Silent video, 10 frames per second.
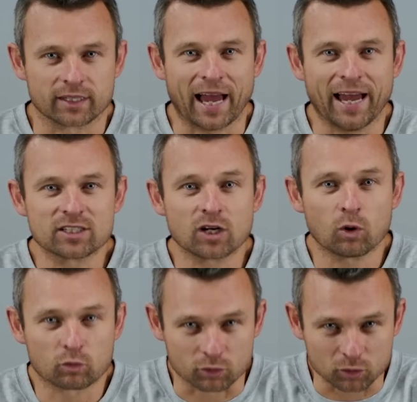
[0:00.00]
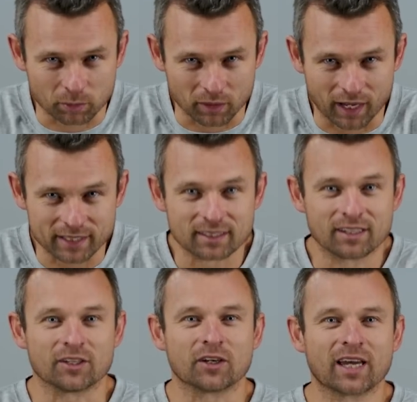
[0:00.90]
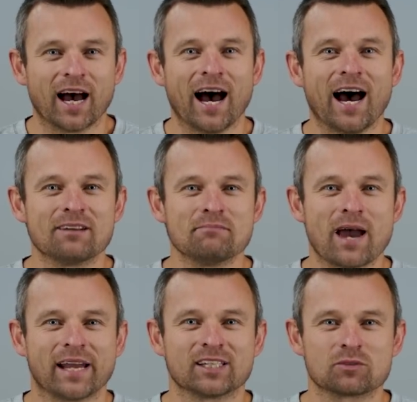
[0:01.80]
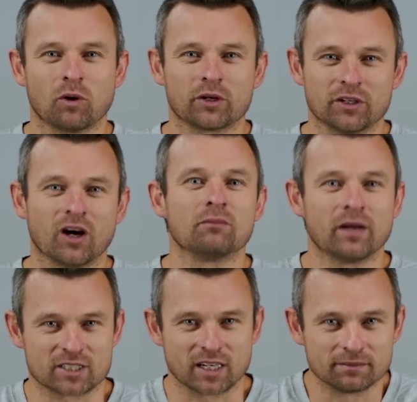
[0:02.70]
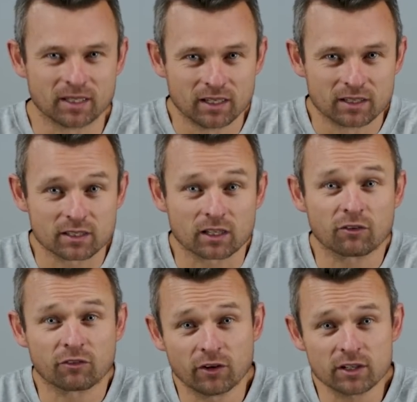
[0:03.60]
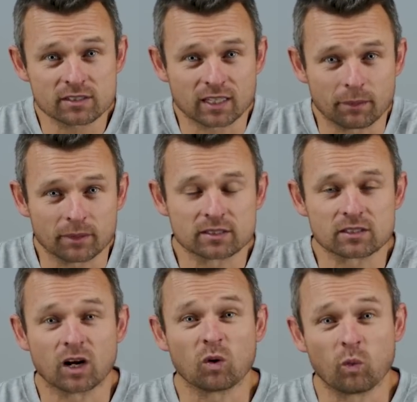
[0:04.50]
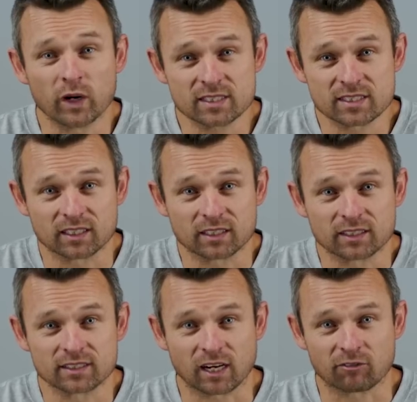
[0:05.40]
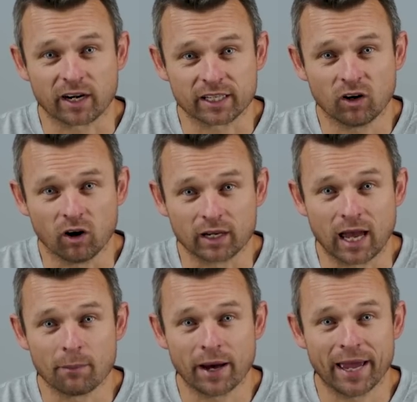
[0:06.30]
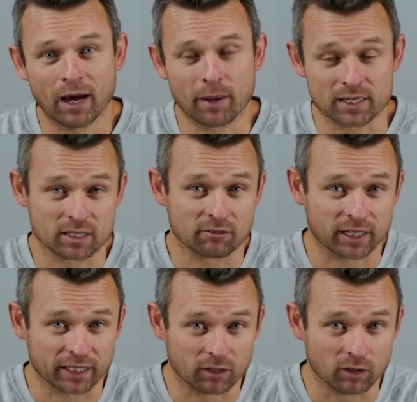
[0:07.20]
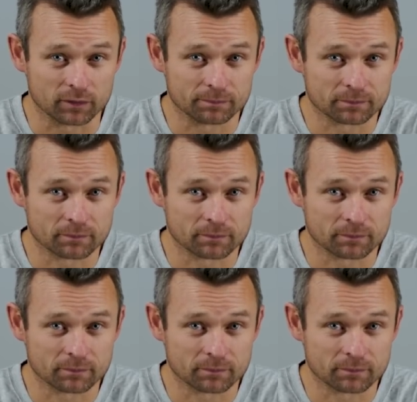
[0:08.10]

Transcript: The age-old rule applies, you can't manage what you don't measure. So the first step is to know which cylinders are running hot and by how much they're running hot.